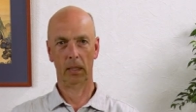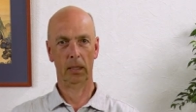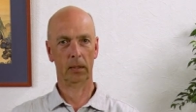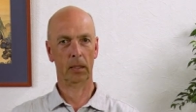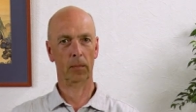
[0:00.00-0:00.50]

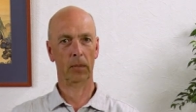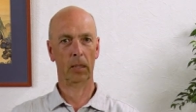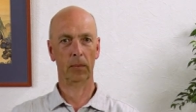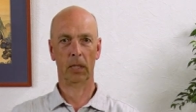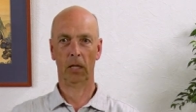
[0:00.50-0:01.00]

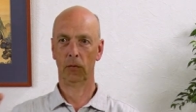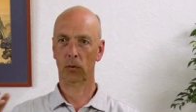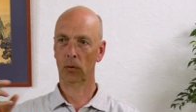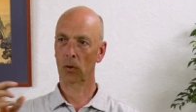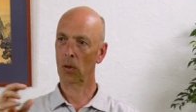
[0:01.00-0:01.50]
sometimes I have
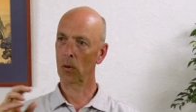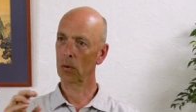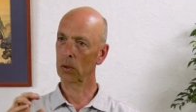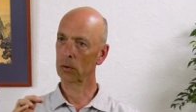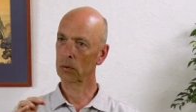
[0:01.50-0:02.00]
to
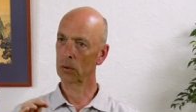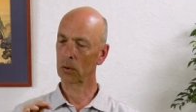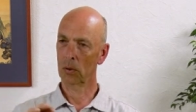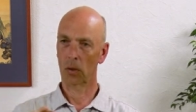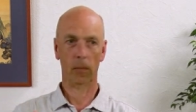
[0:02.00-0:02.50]
go into the
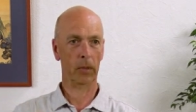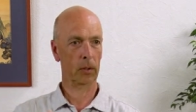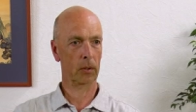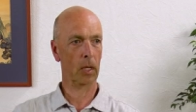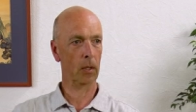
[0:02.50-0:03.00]
common
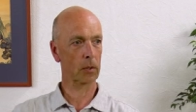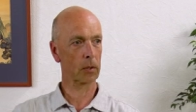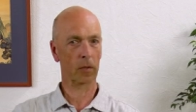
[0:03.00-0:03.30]
ground